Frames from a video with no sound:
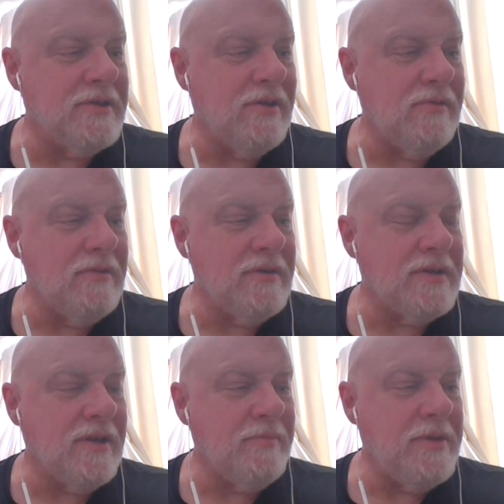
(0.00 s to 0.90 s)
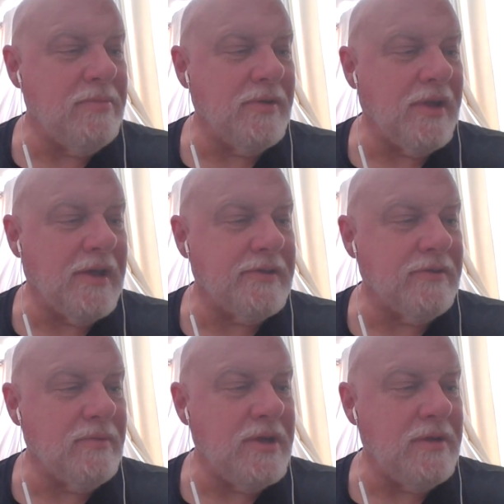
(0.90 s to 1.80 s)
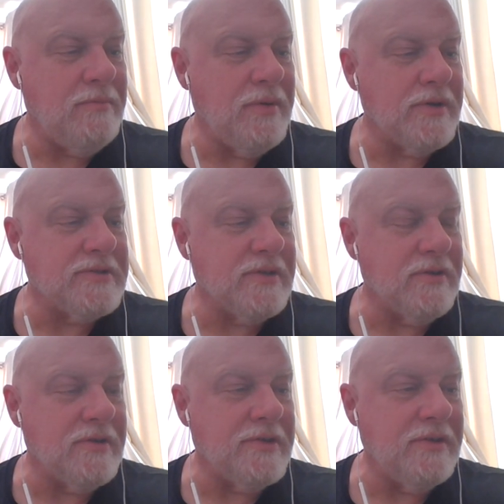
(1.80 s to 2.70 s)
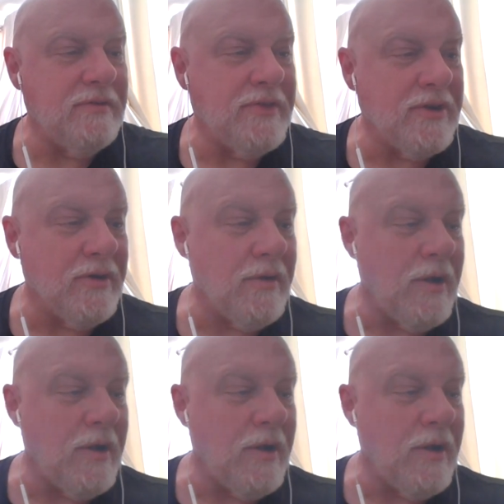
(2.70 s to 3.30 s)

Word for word: Don't tell people not to read books that are too, that are